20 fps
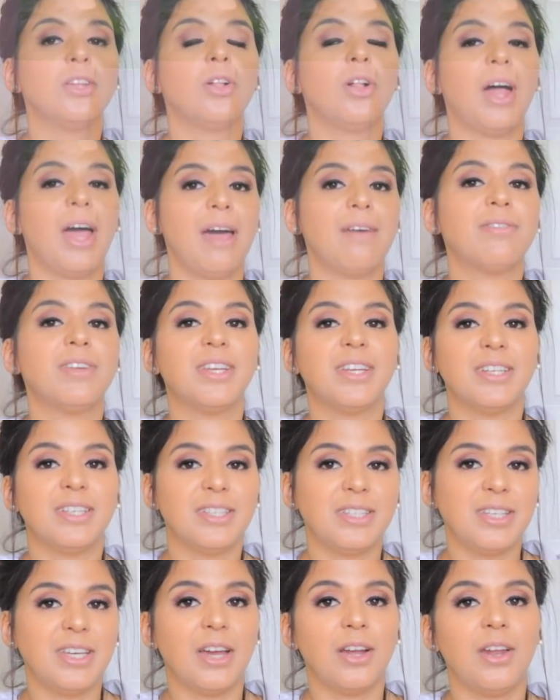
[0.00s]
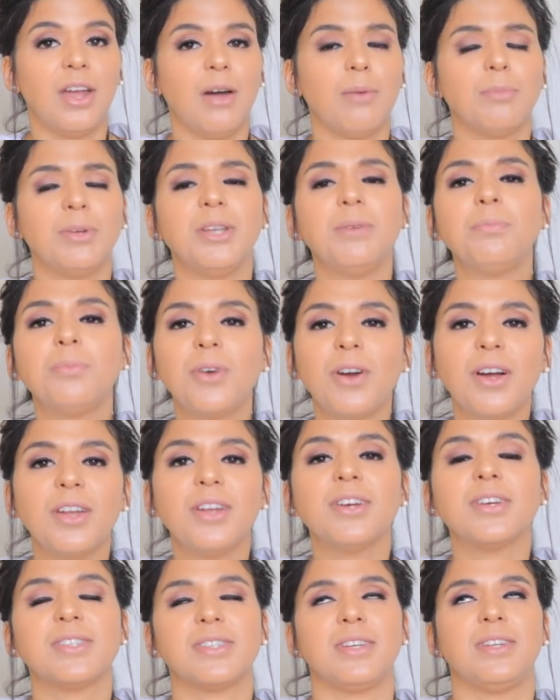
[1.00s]
you'll have an idea on how many
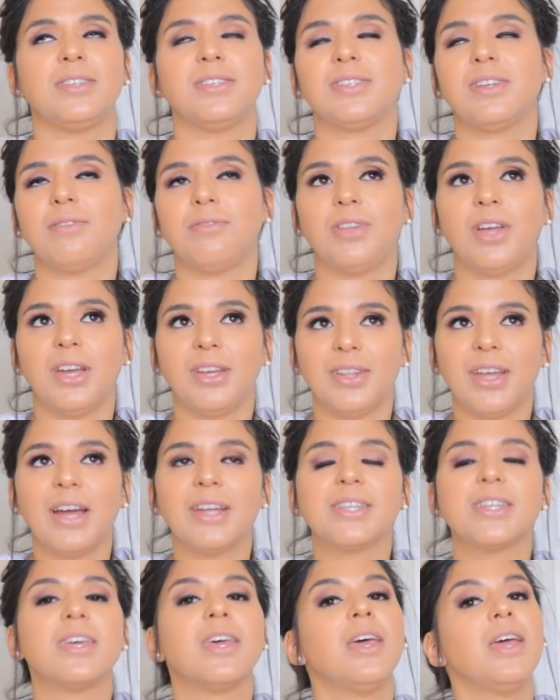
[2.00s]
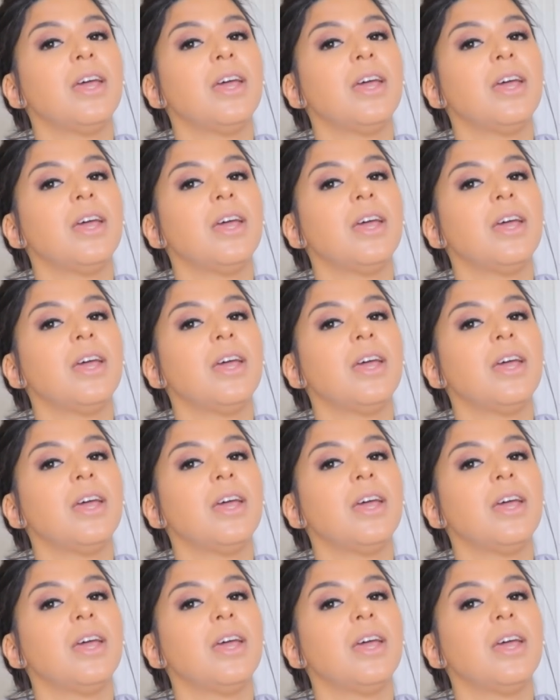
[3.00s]
products and stuff like that.